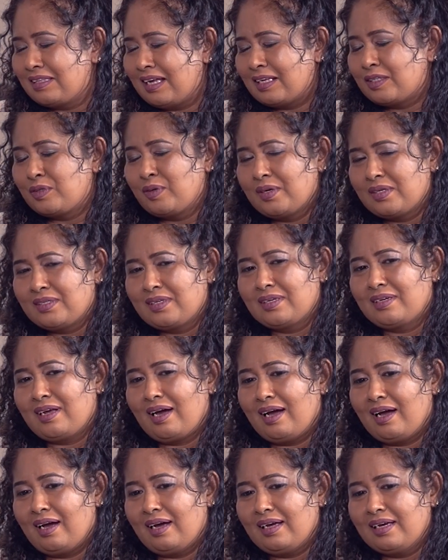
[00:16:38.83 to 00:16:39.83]
that's why I said
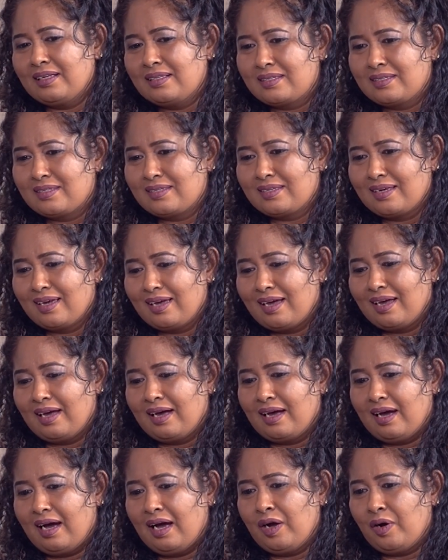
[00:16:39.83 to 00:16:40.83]

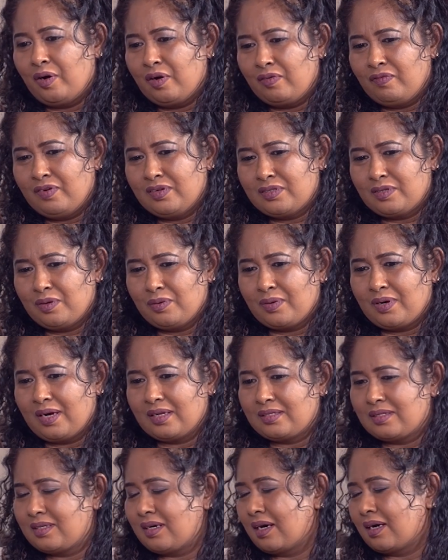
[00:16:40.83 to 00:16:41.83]
I always look
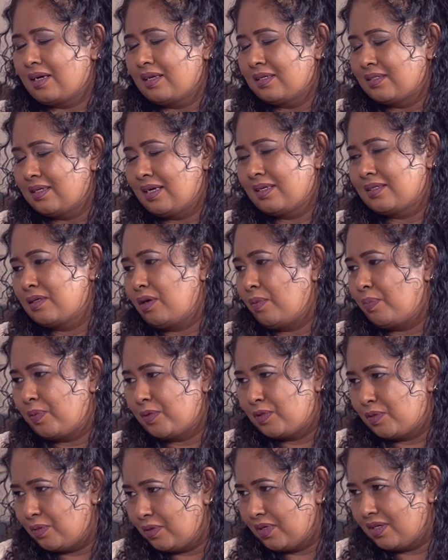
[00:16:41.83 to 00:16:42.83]
at struggles as
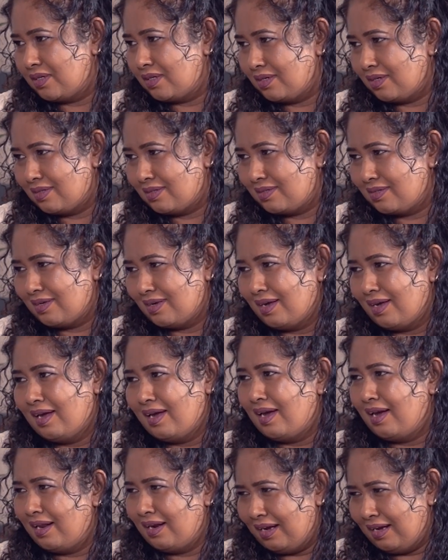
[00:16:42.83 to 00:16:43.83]
opportunities,
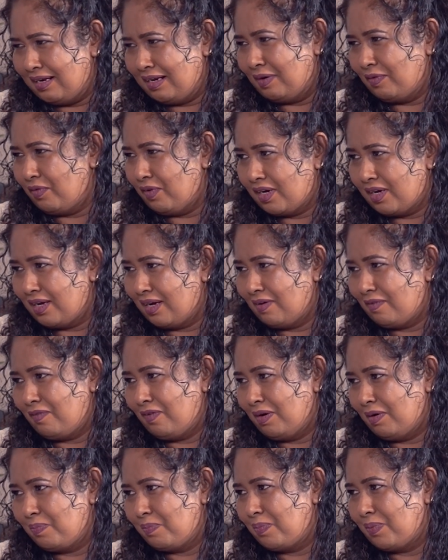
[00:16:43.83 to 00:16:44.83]
and I never gave
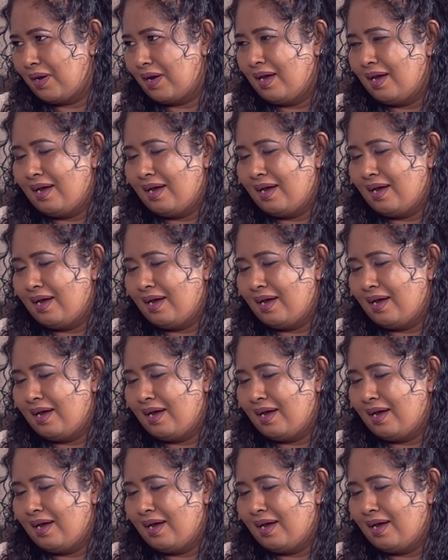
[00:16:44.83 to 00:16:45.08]
up,